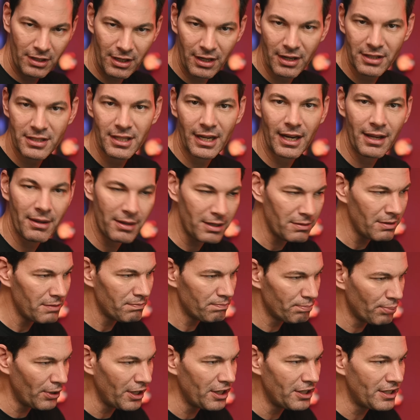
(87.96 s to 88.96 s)
You know, it's a
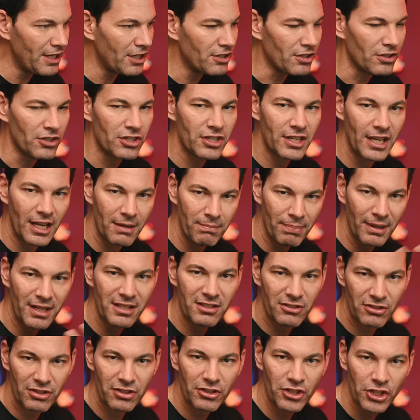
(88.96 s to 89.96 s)
pretty decent skin, but
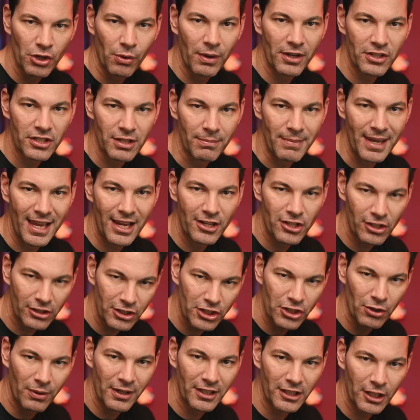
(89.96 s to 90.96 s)
it's showing some age and
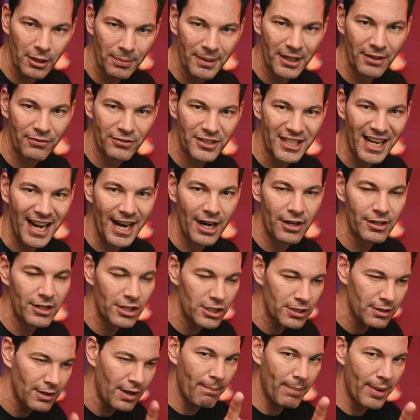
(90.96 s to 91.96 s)
showing a little bit of
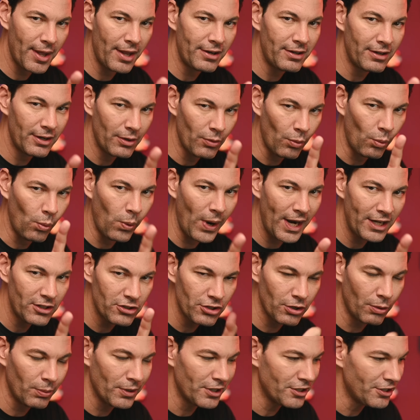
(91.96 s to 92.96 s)
tiredness, but wait
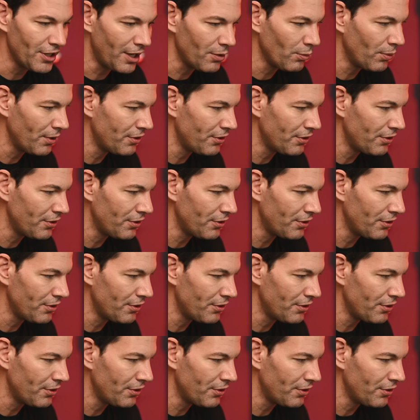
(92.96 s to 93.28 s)
till we're done